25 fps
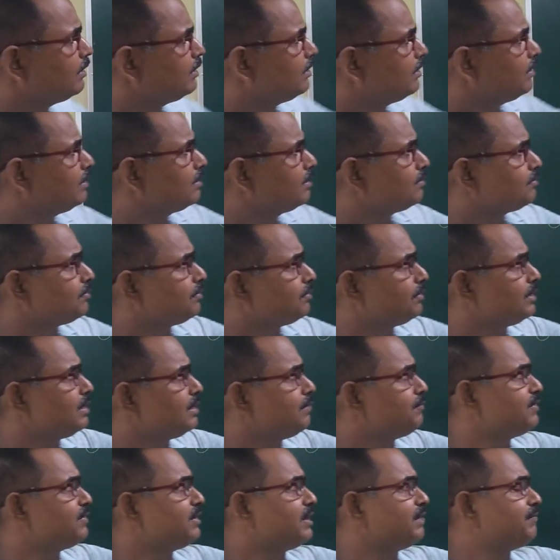So if
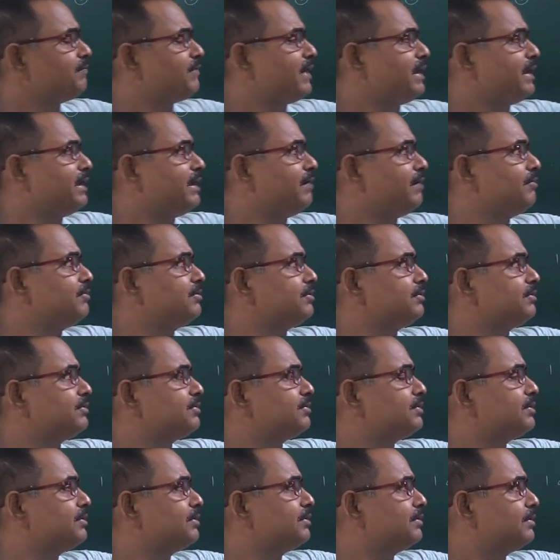we find out
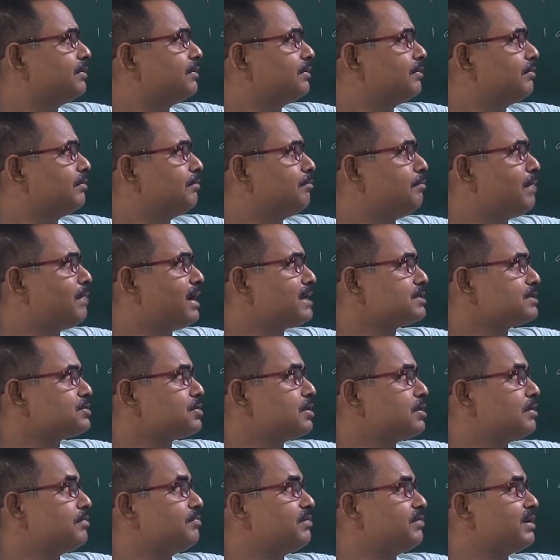mass
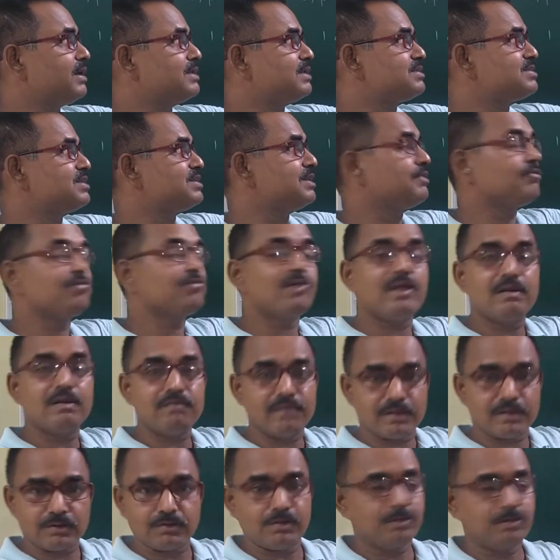of a C12
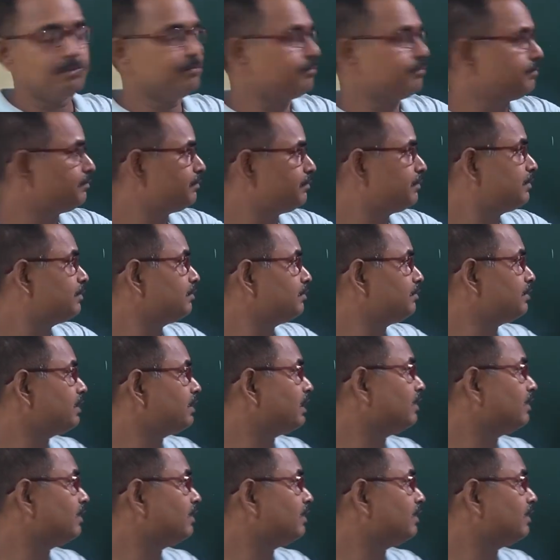atom, we can